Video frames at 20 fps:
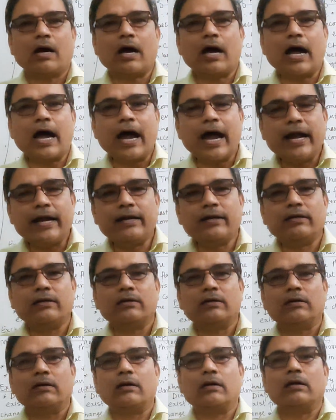
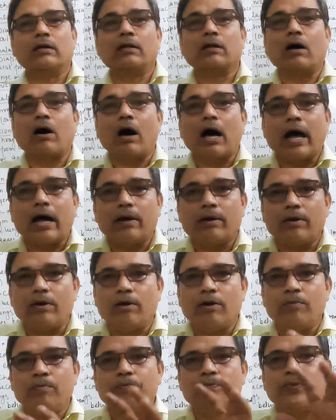and
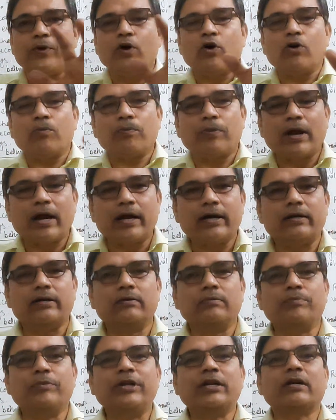impure
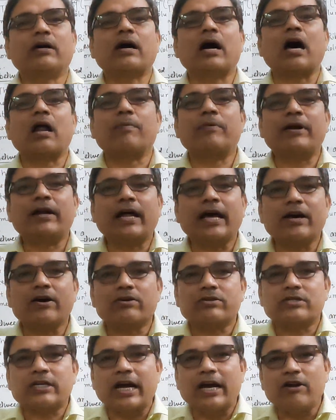blood mean carbon
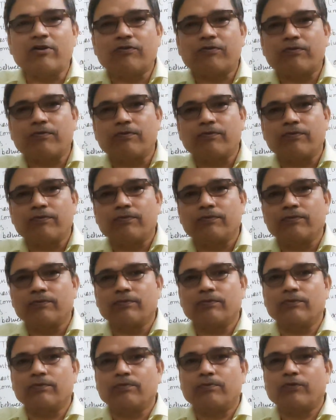dioxide
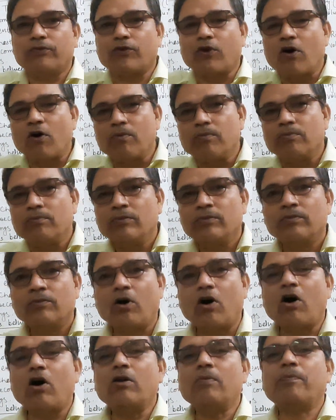from
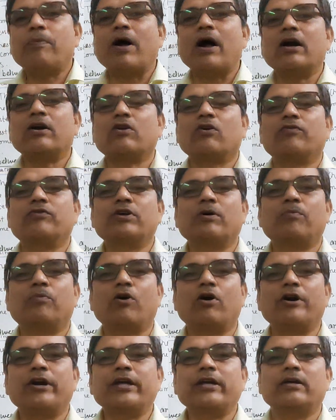all part of the
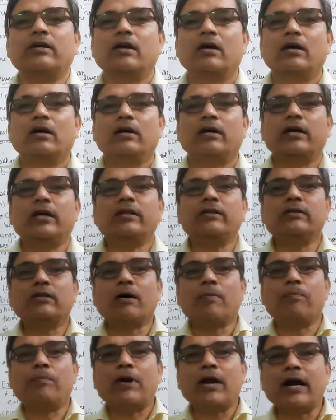body in
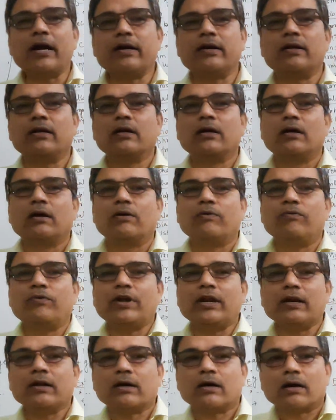the blood
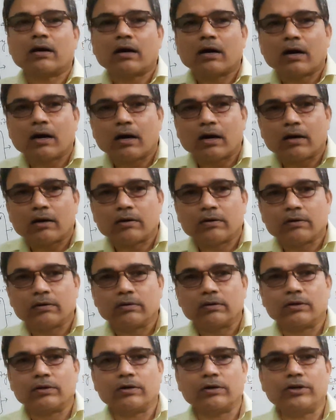will
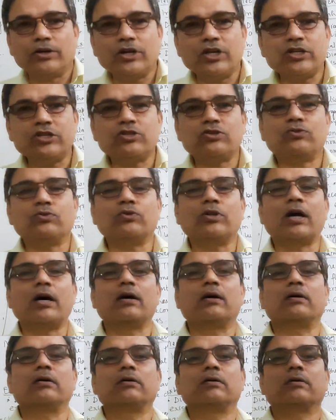reach to
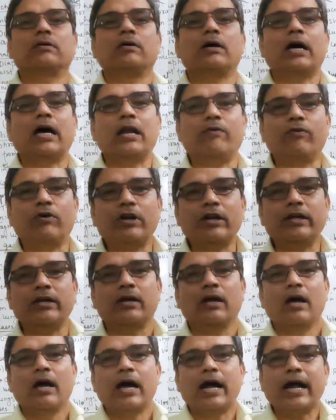the
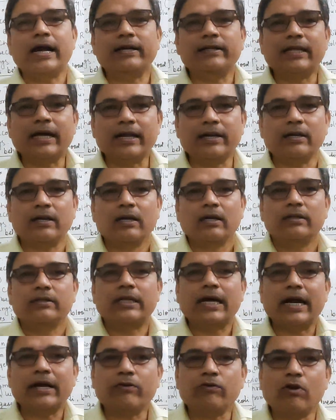alveoli, and then
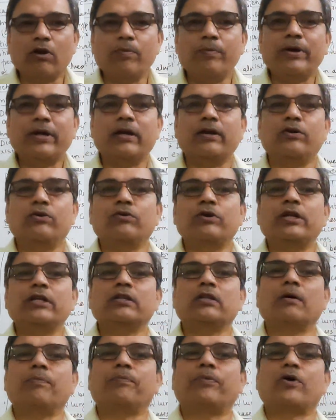that will be
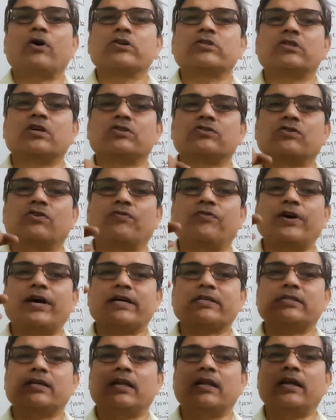during the process of
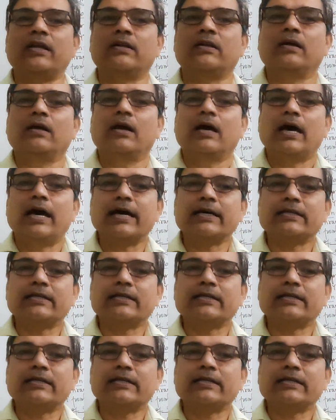exhalation